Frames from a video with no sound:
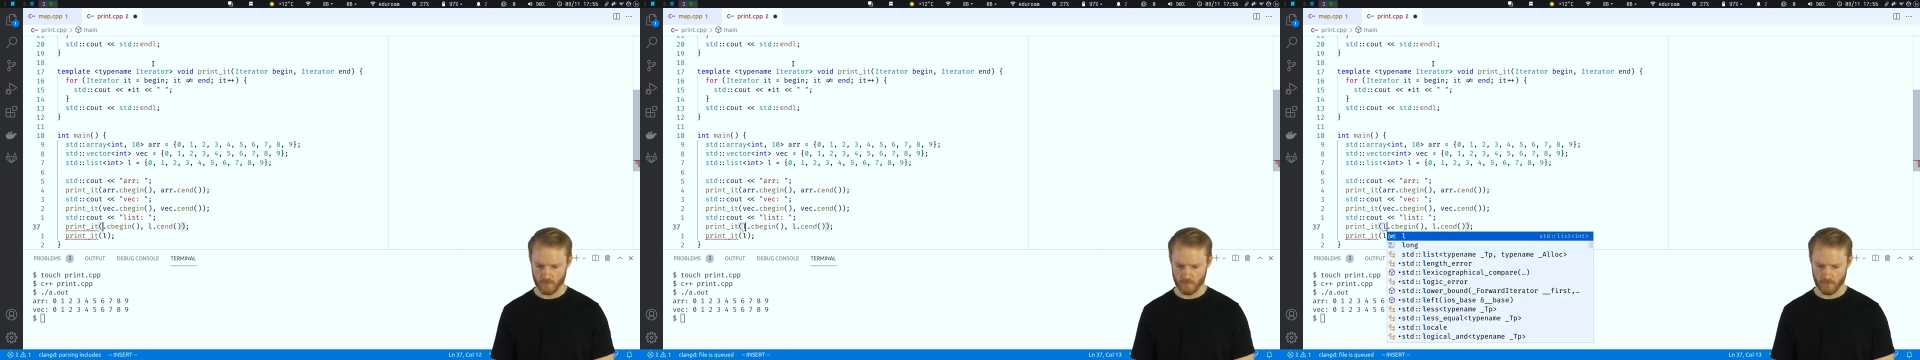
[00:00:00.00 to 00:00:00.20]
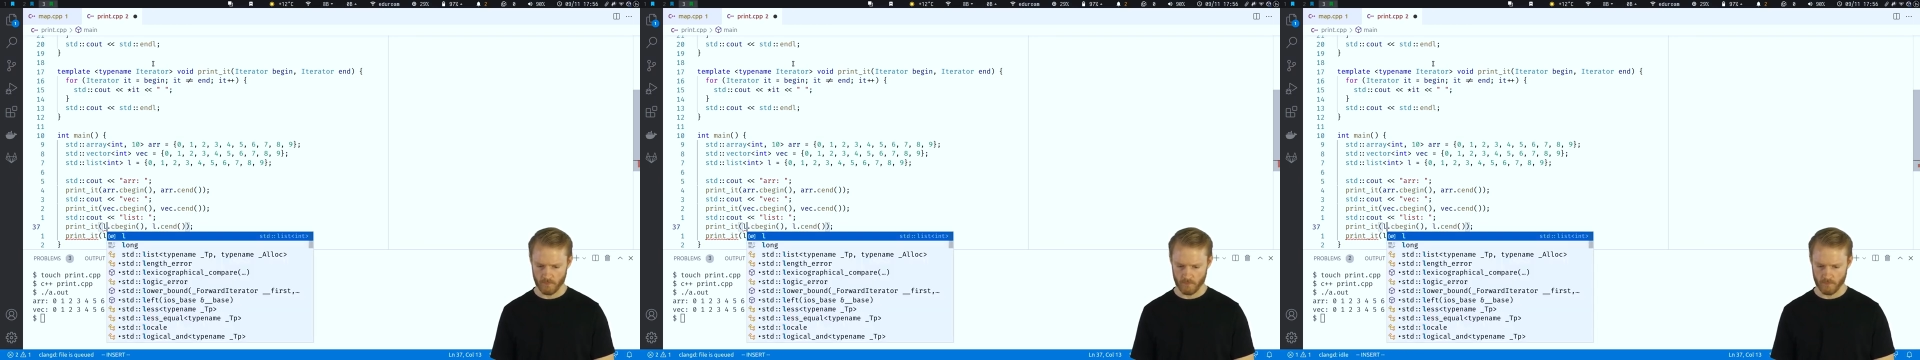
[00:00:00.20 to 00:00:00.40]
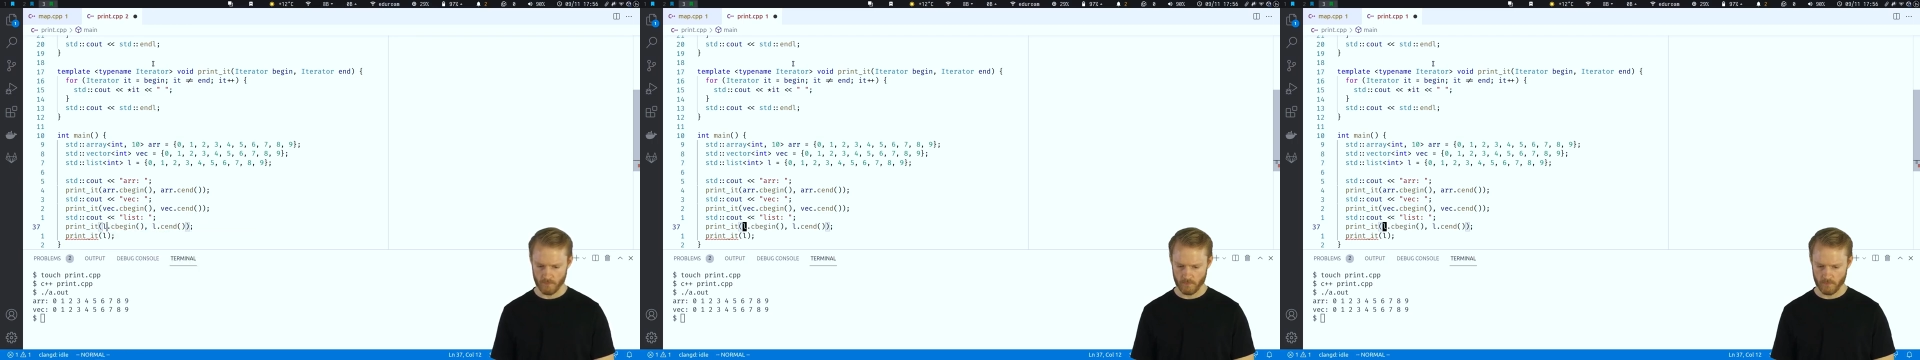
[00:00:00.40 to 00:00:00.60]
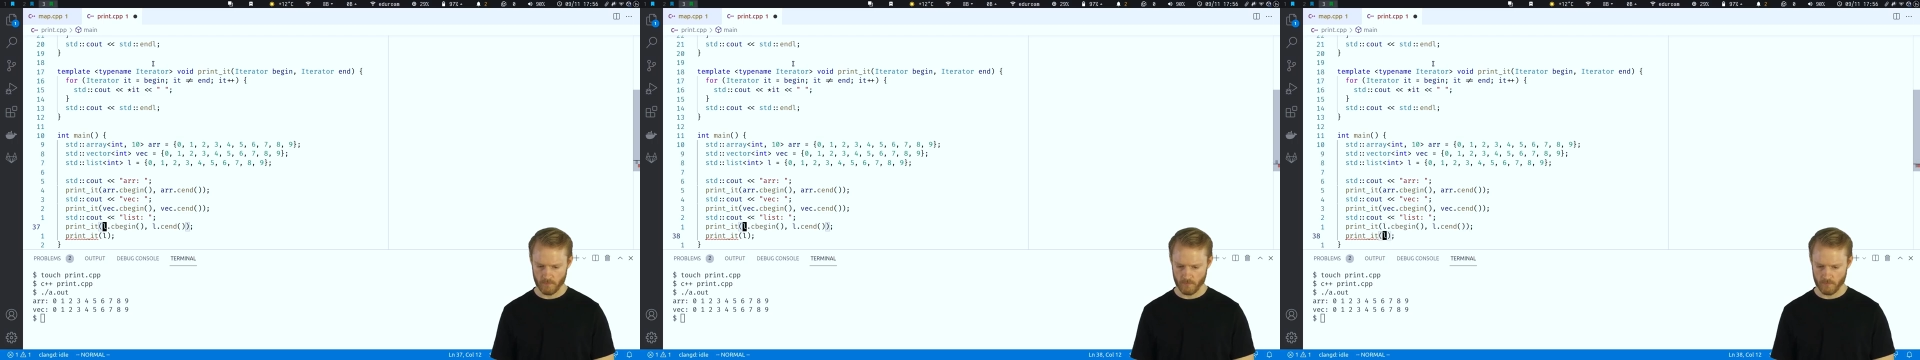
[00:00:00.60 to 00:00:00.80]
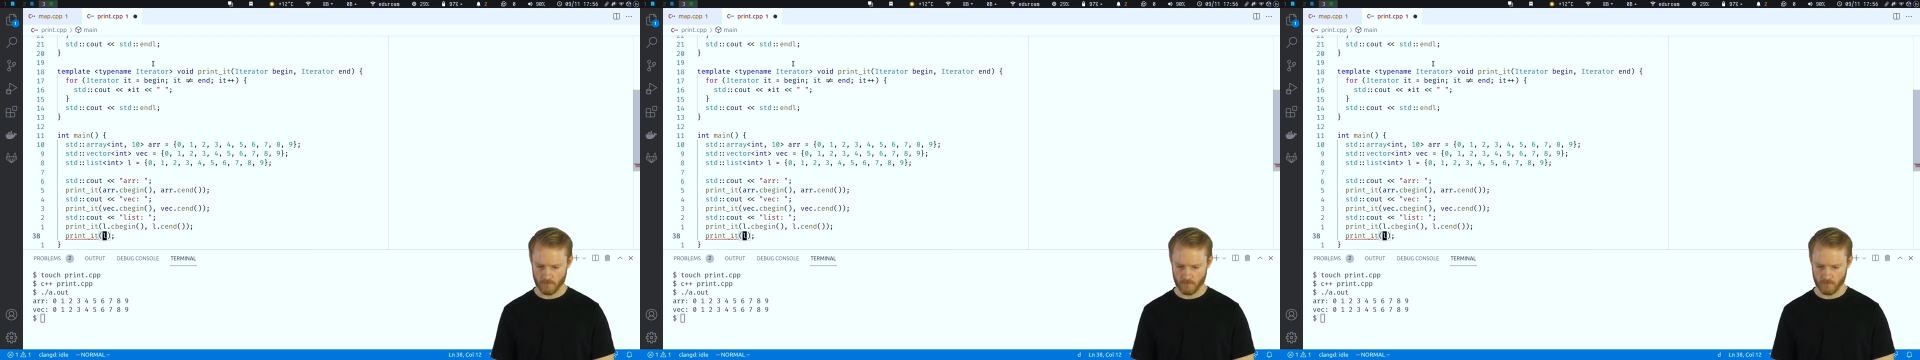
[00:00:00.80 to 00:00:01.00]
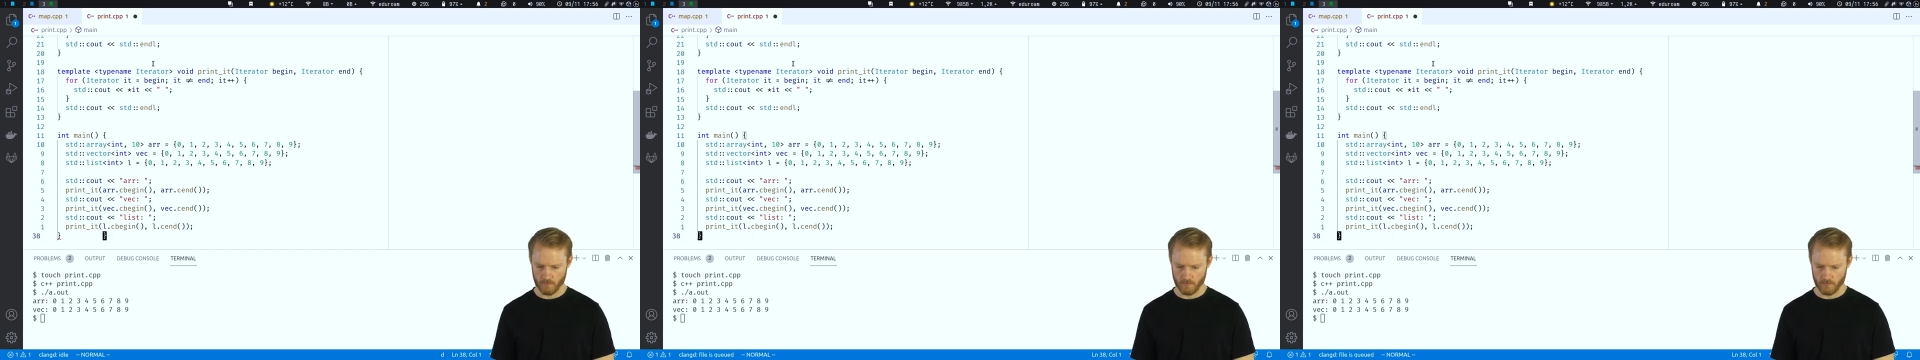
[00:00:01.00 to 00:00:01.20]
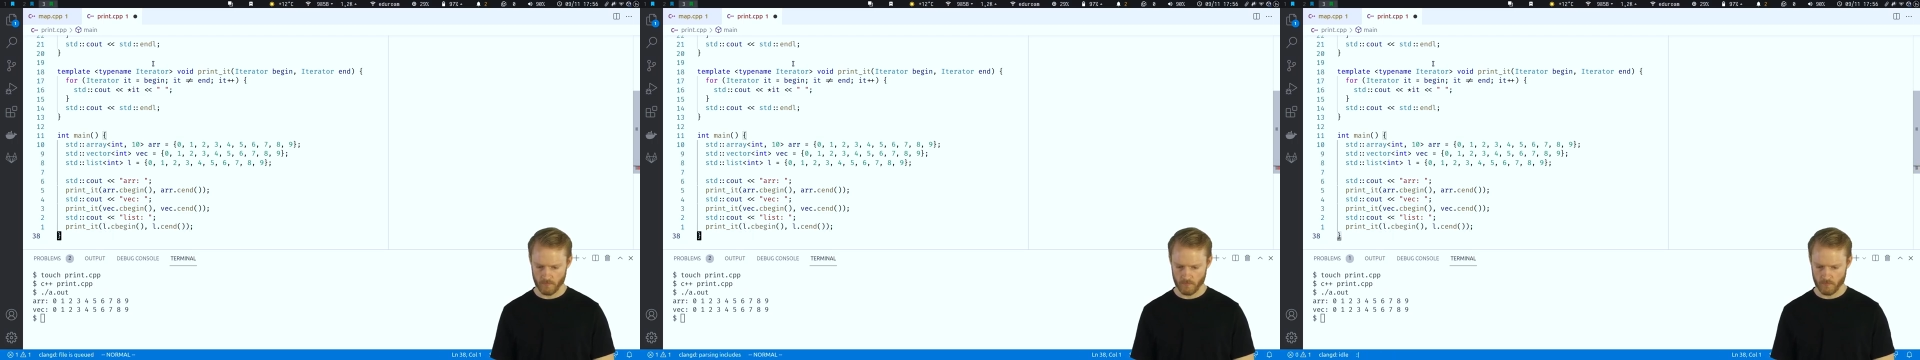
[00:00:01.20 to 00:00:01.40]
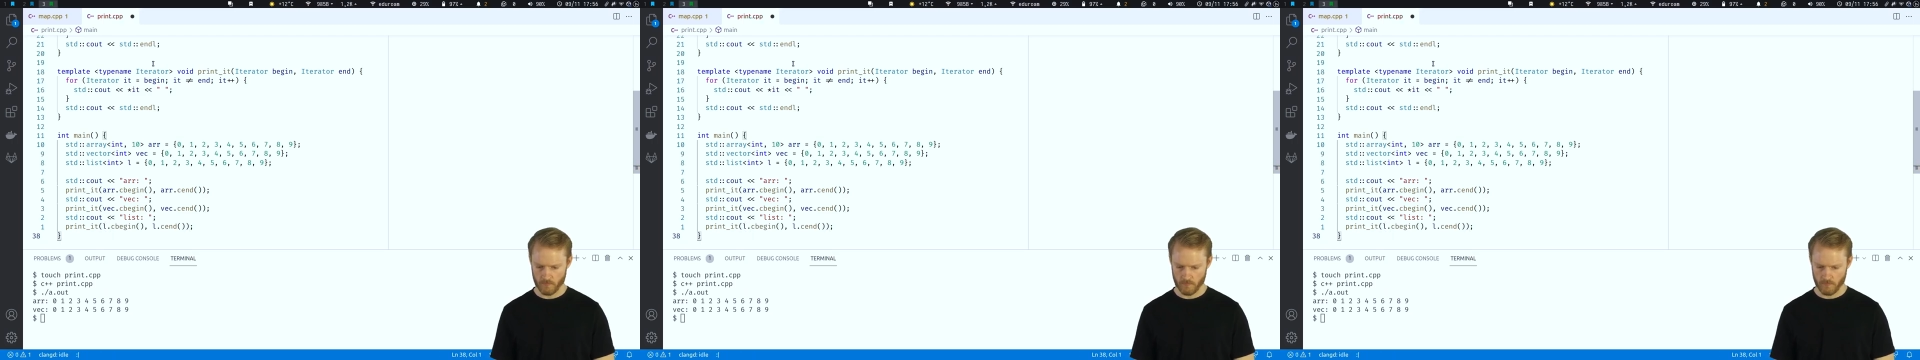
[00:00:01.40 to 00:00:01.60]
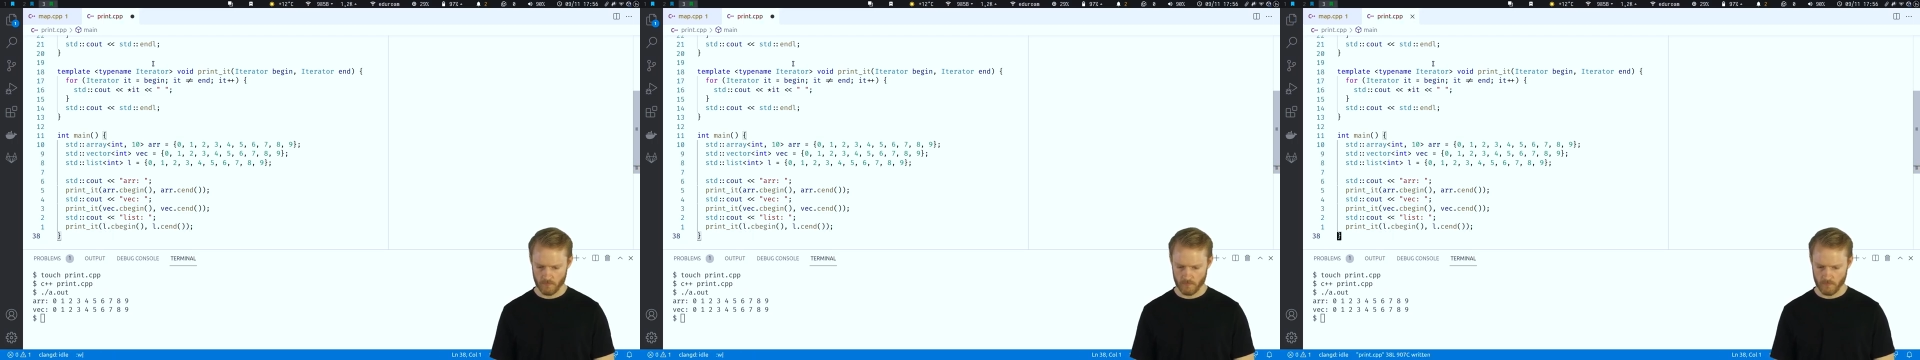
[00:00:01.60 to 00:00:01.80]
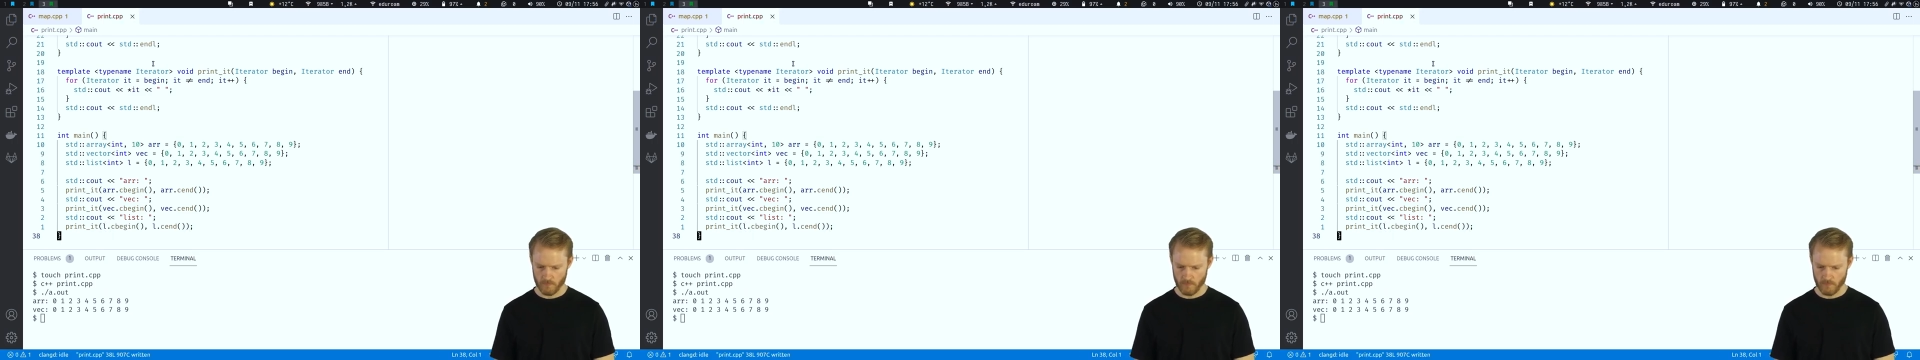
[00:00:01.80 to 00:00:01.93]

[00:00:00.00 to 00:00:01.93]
Nothing is said.